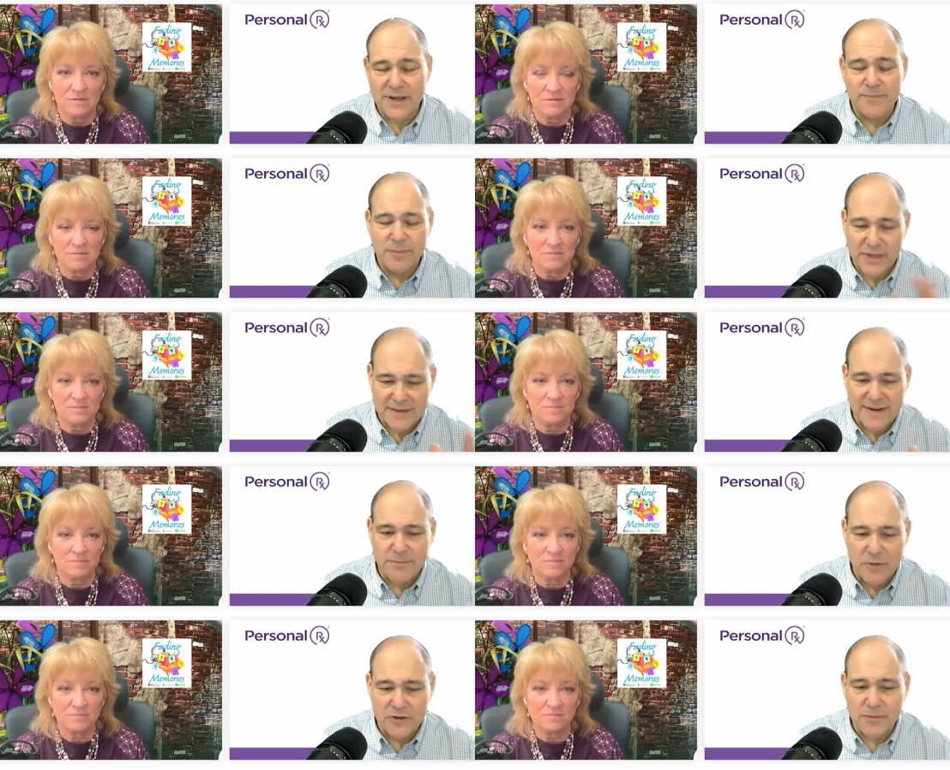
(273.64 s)
Speaker 1: people that take
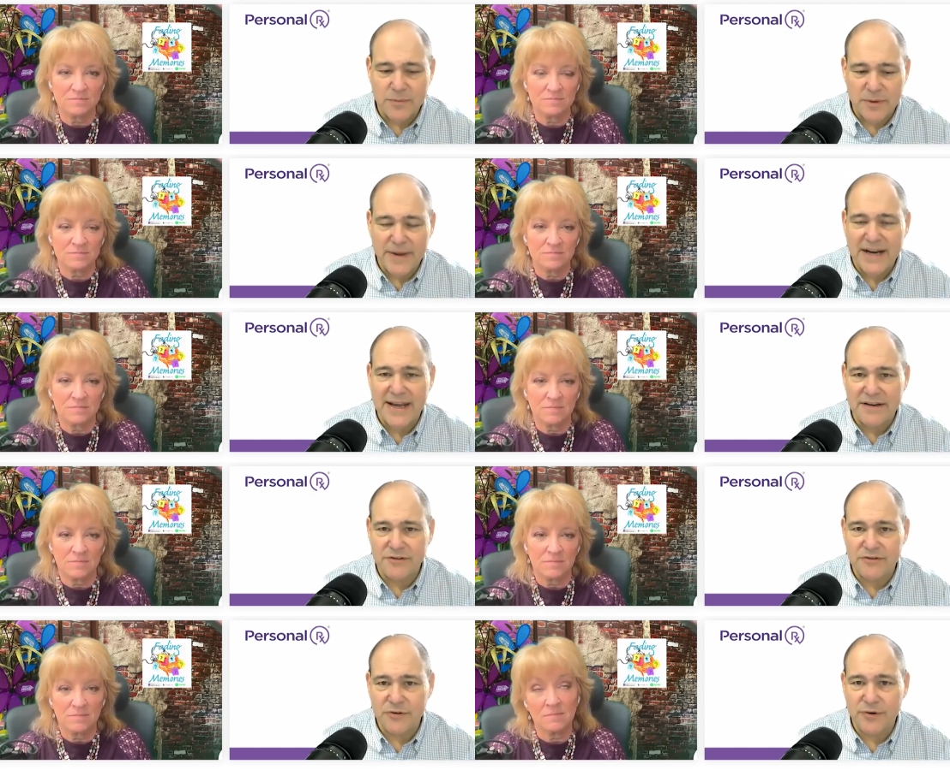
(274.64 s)
multiple
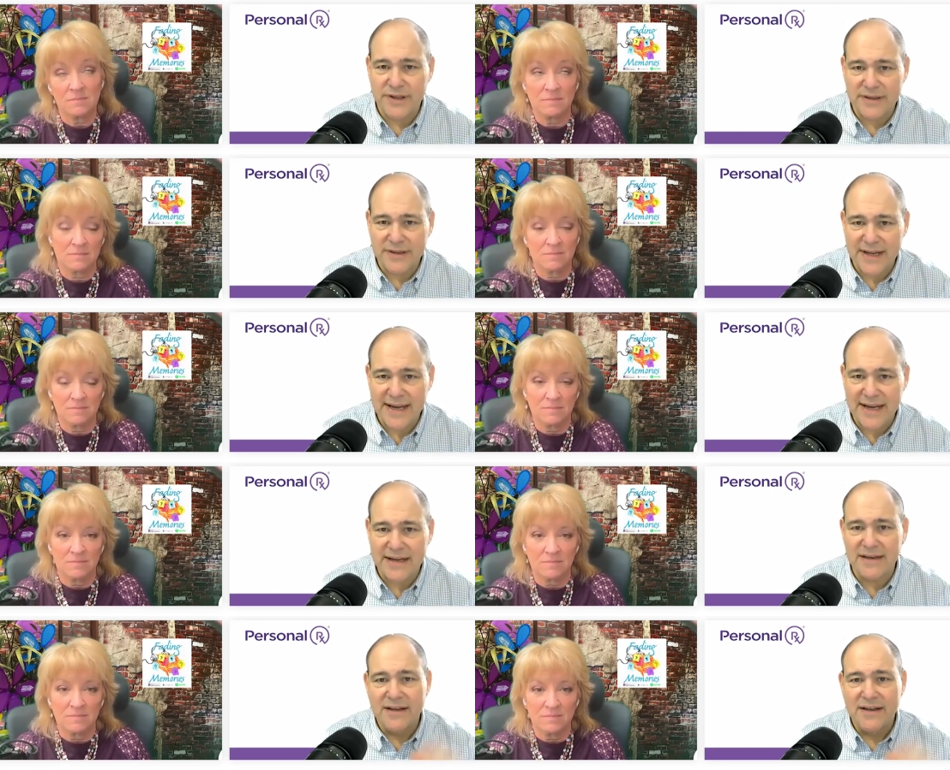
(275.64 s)
medications during the day.
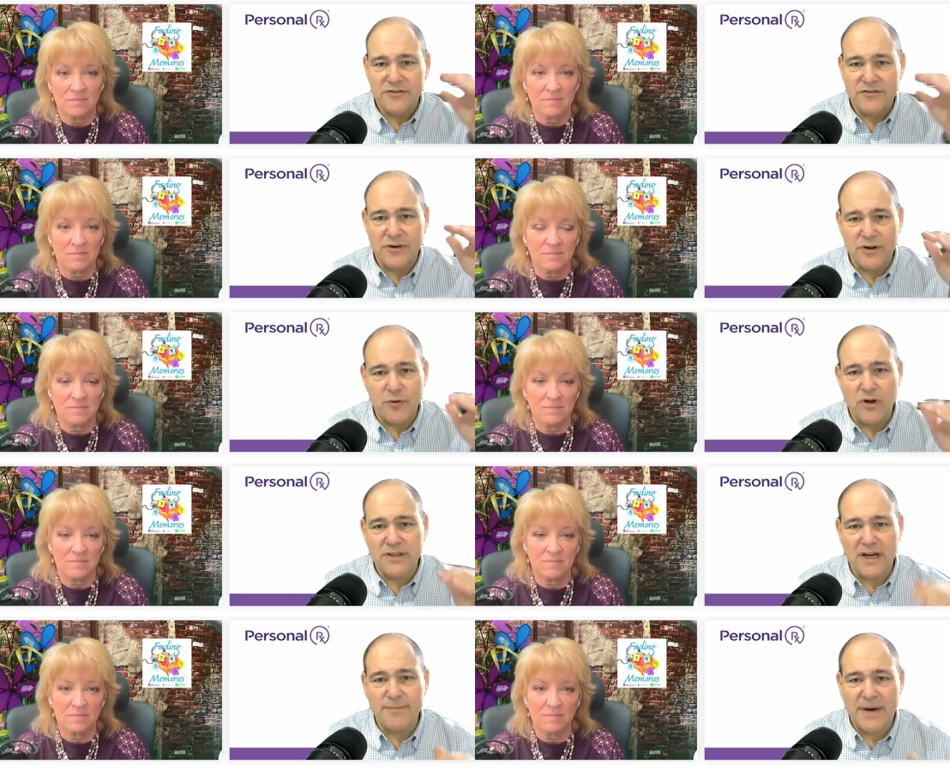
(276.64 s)
And so they're all
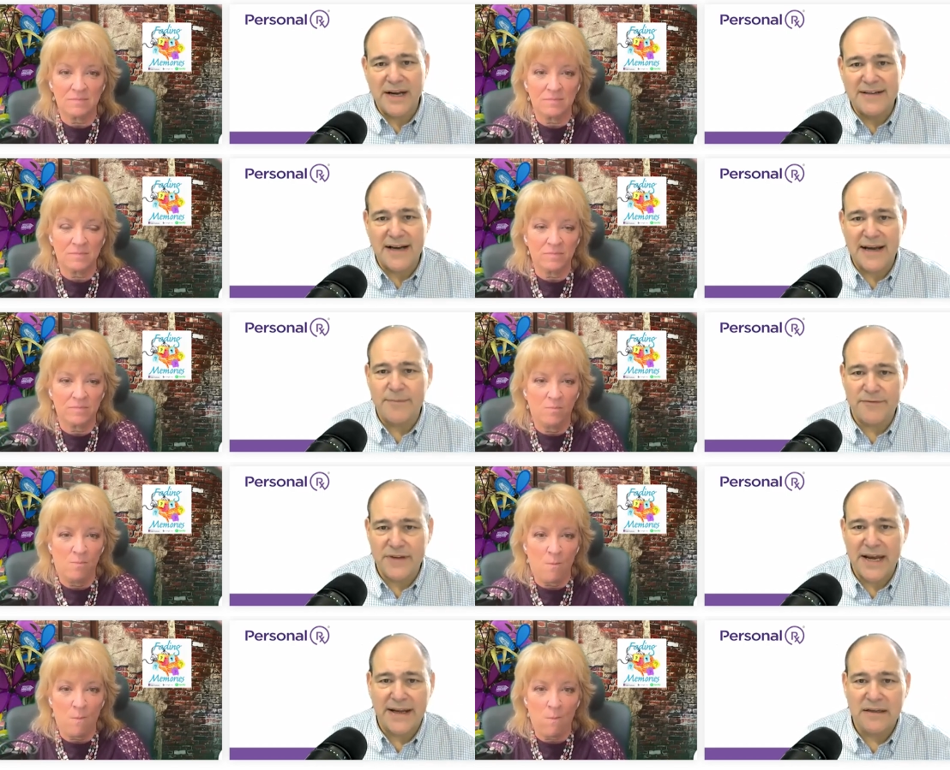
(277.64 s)
done by time of
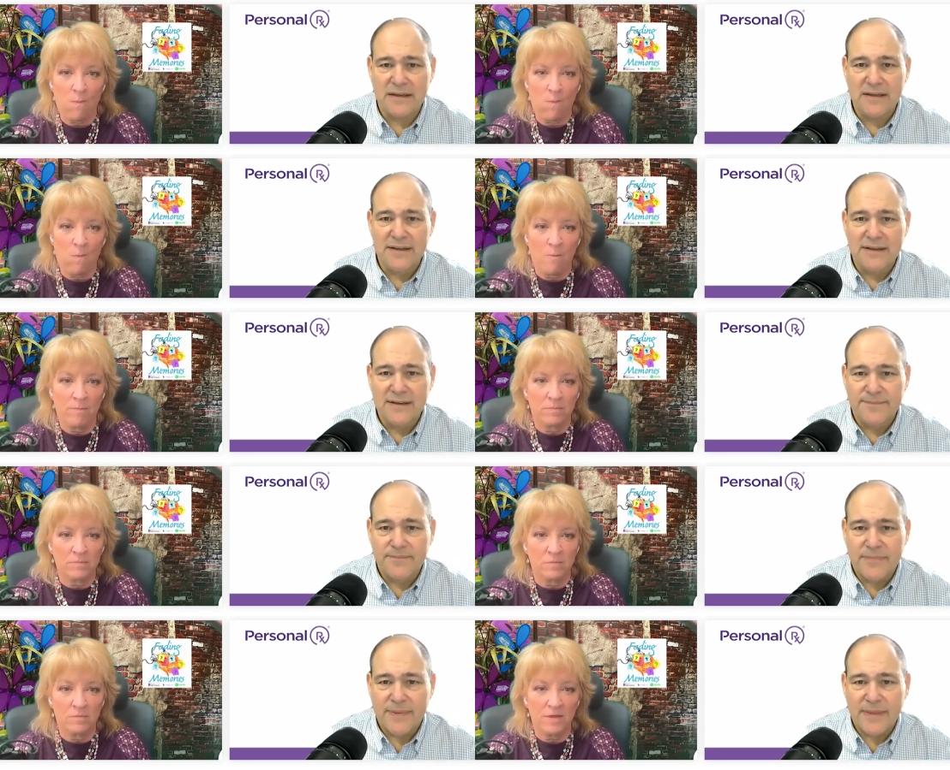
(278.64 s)
day.
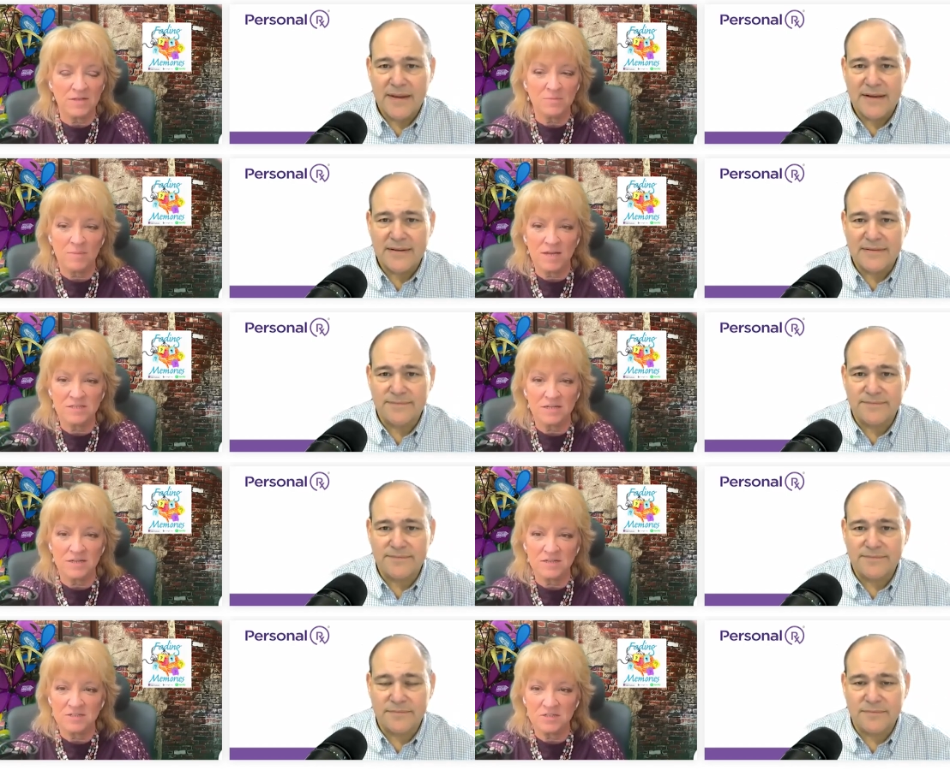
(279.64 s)
Speaker 2: That's amazing.
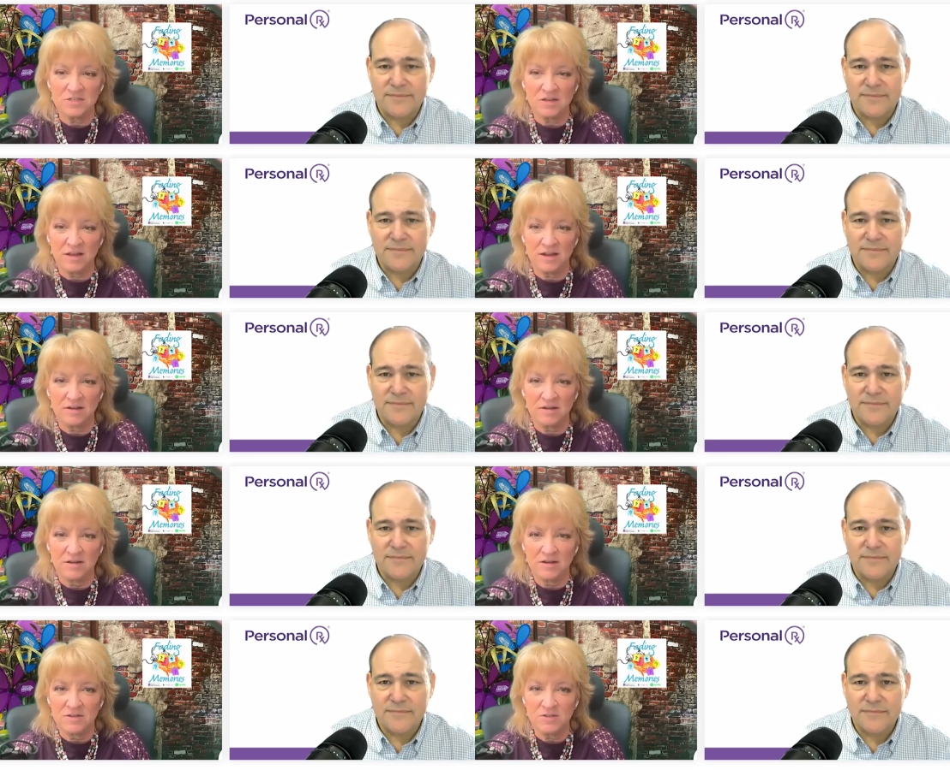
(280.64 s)
And it's just like,
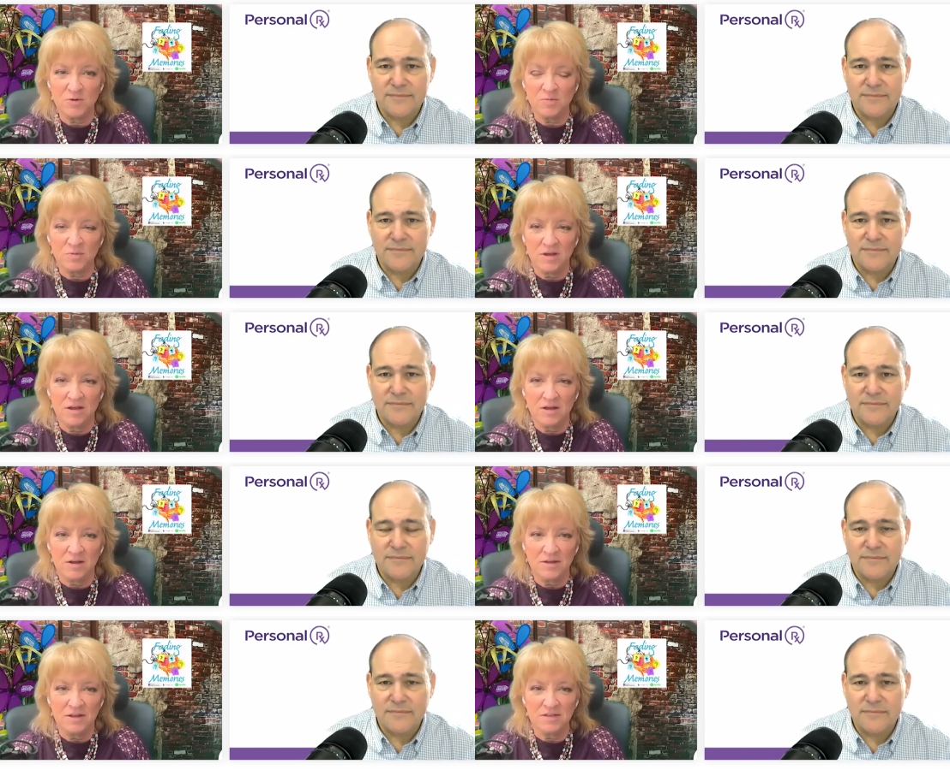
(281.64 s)
so you,
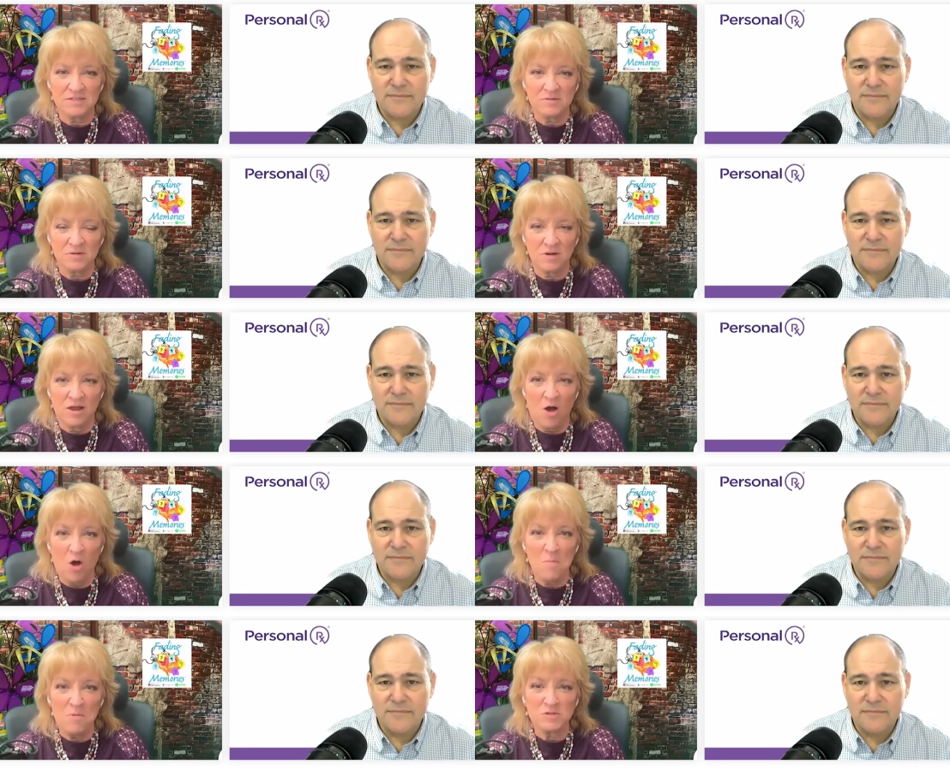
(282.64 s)
it's
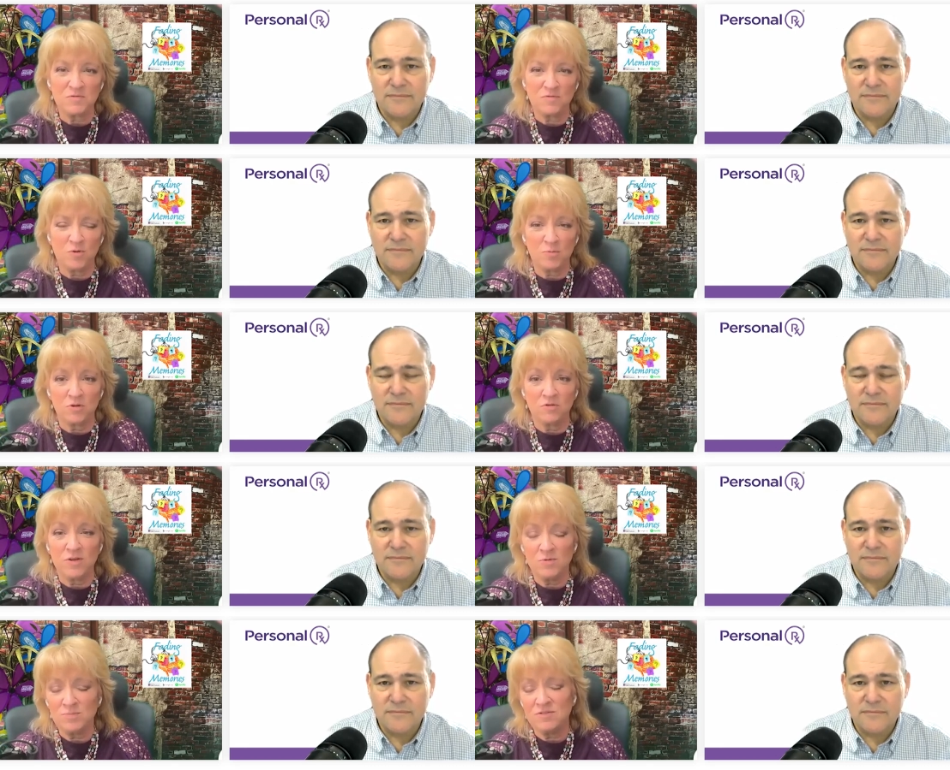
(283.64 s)
almost foolproof.
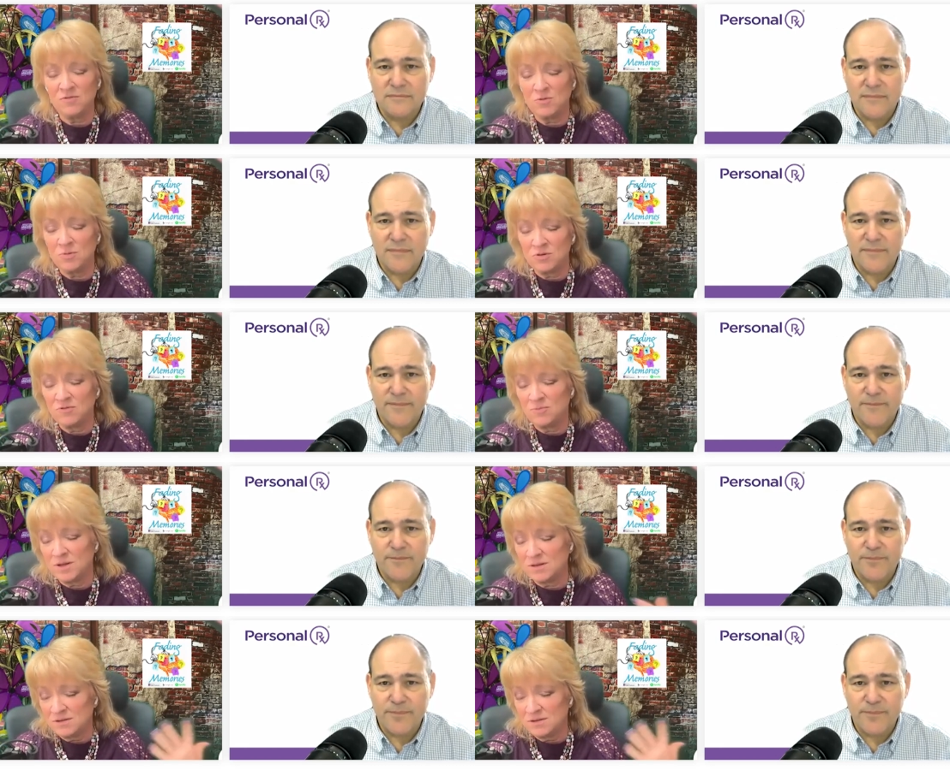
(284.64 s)
It would be foolproof, but